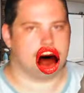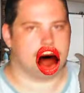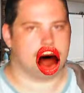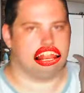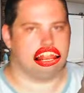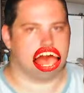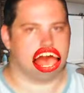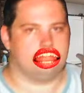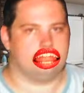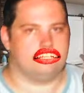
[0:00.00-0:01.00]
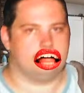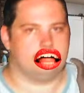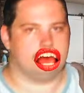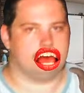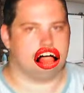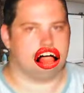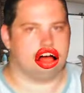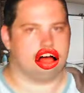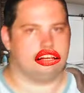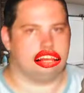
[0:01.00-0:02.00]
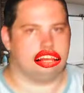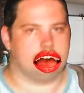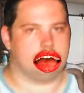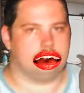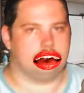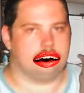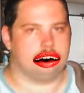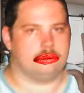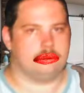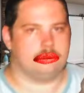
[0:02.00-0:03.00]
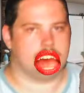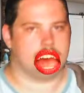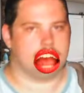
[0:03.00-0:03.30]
It seems like people in the chat can hear me too because they were talking to me before.